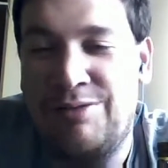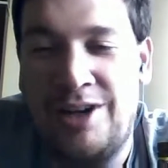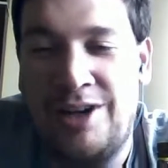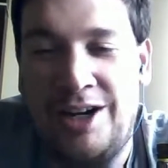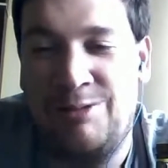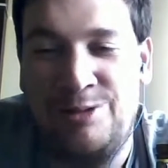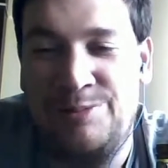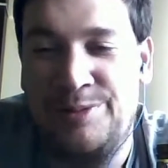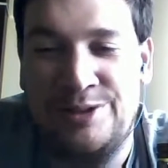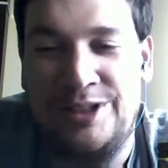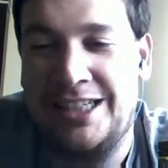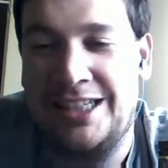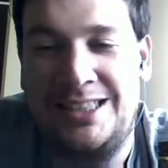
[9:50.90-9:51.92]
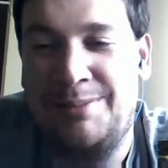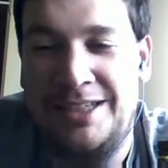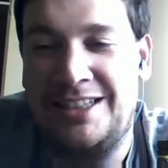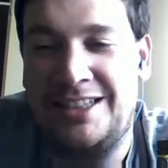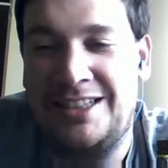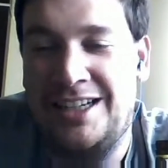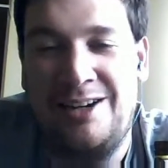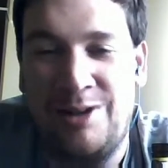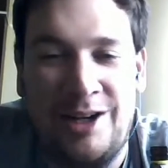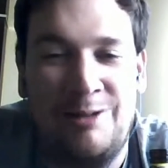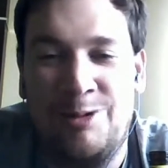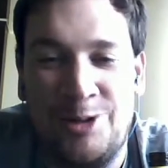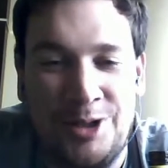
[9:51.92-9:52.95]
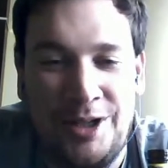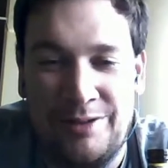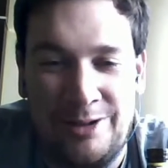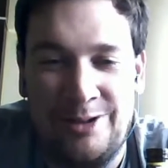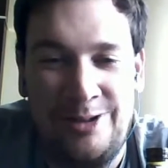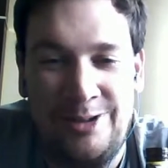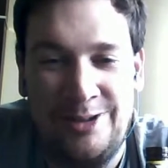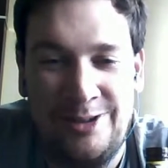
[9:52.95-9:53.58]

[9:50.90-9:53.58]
love rock and roll music. That's the best decade of rock and roll ever.